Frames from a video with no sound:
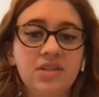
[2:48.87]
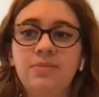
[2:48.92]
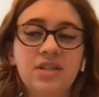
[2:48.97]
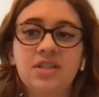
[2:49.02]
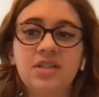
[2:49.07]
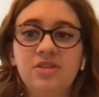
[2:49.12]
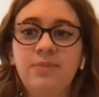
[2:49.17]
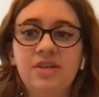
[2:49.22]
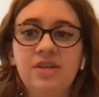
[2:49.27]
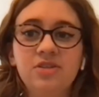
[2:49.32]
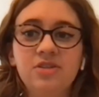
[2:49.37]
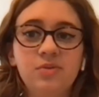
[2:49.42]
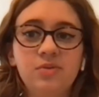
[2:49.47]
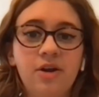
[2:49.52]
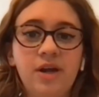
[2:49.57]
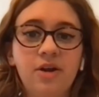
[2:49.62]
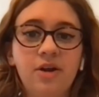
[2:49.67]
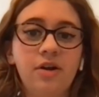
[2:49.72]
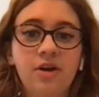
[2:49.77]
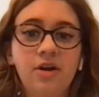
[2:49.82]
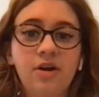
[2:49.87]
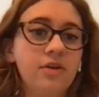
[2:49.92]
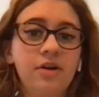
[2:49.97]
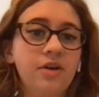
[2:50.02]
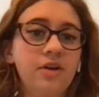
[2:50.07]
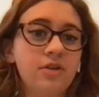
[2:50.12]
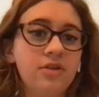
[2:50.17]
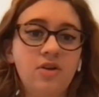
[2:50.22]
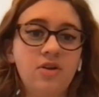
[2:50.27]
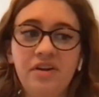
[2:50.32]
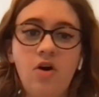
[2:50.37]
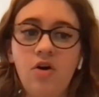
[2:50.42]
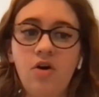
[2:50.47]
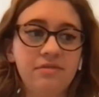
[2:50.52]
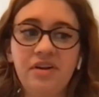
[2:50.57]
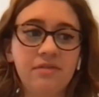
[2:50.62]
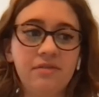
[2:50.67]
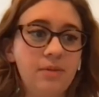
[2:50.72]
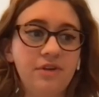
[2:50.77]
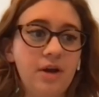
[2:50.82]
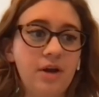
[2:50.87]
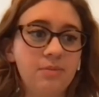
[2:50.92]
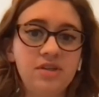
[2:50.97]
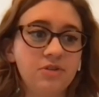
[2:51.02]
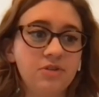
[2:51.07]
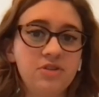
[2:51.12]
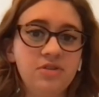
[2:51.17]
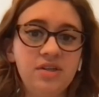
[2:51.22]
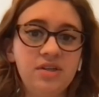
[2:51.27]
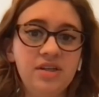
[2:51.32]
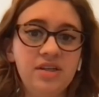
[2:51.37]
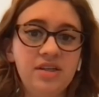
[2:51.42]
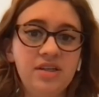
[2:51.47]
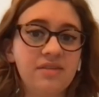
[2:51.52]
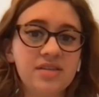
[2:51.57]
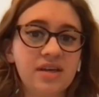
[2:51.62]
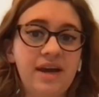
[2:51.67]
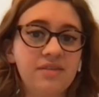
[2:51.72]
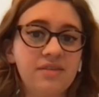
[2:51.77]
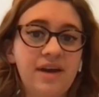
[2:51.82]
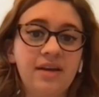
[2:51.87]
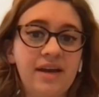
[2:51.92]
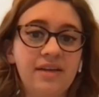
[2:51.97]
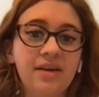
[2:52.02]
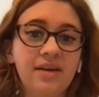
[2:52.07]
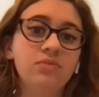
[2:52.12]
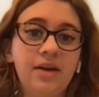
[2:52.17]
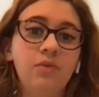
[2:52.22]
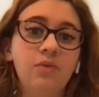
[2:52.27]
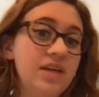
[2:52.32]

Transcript: especially when I heard all the different opportunities, like the fact that it